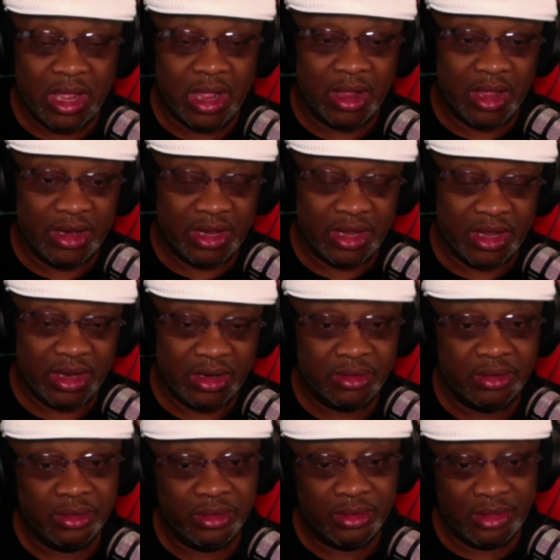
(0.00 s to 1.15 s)
then
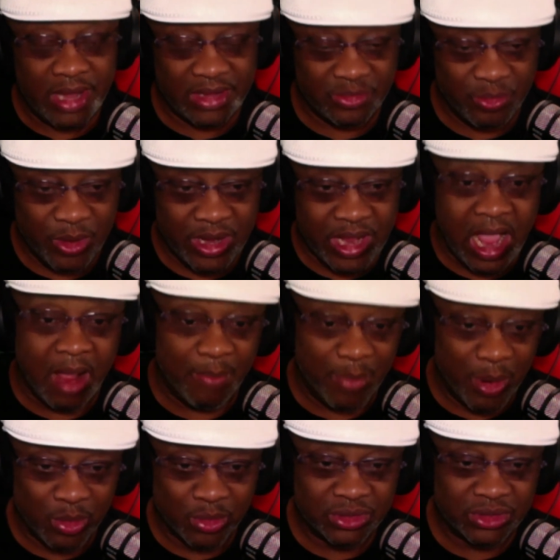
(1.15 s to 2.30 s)
next week, I'll
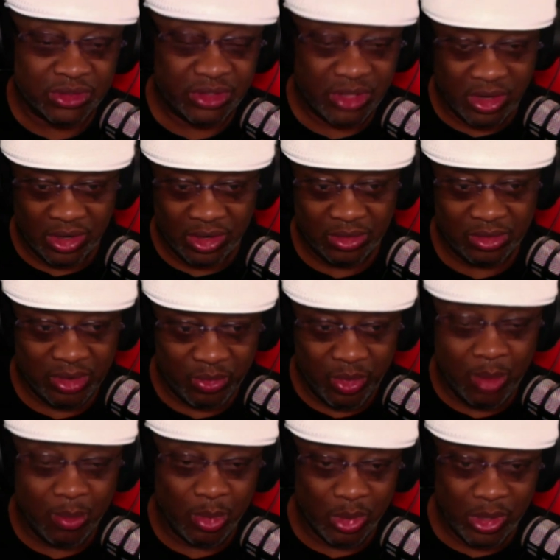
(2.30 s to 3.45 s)
post the
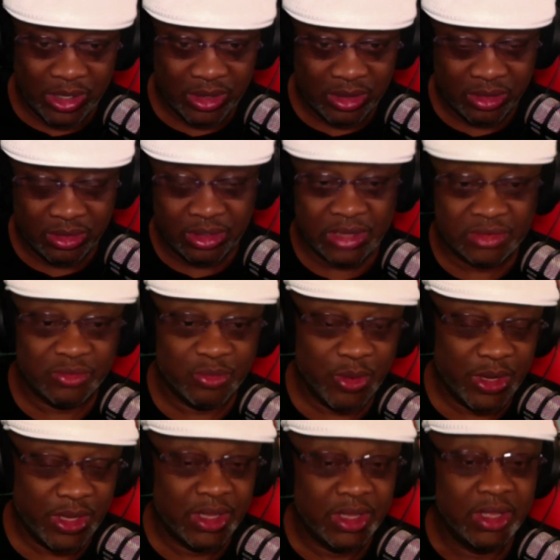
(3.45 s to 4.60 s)
Rumble link next
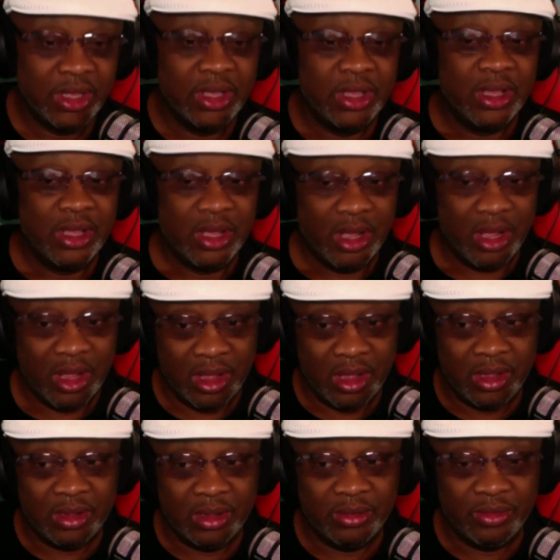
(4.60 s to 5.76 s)
week for
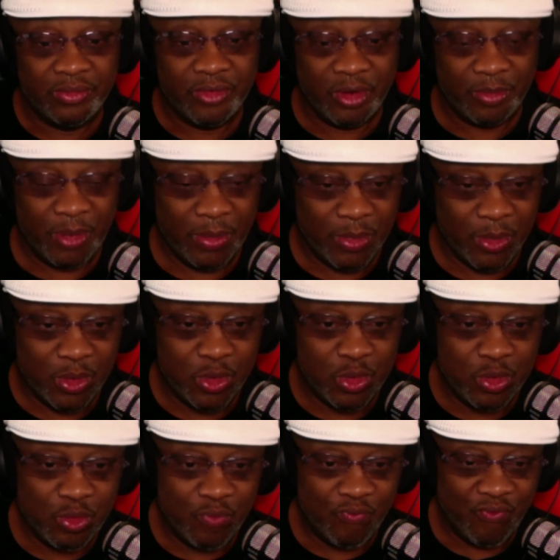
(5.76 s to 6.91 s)
the people
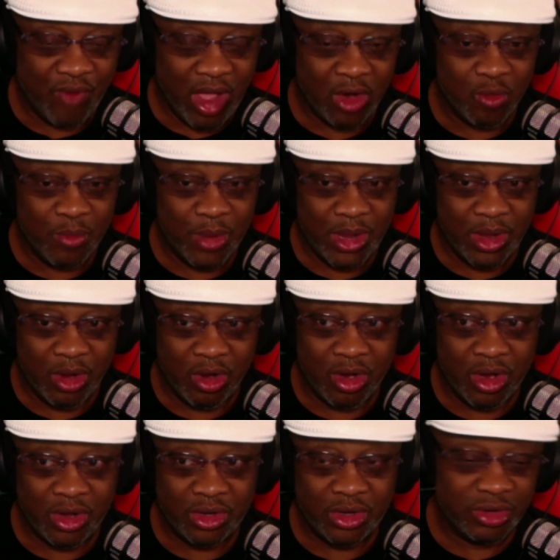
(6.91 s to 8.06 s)
who follow me
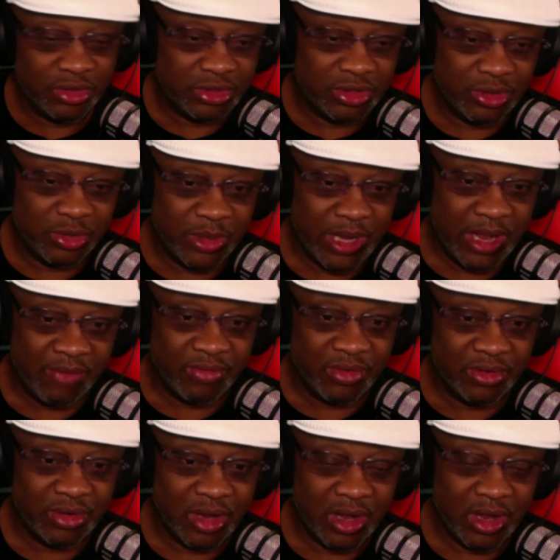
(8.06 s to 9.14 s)
on YouTube and haven't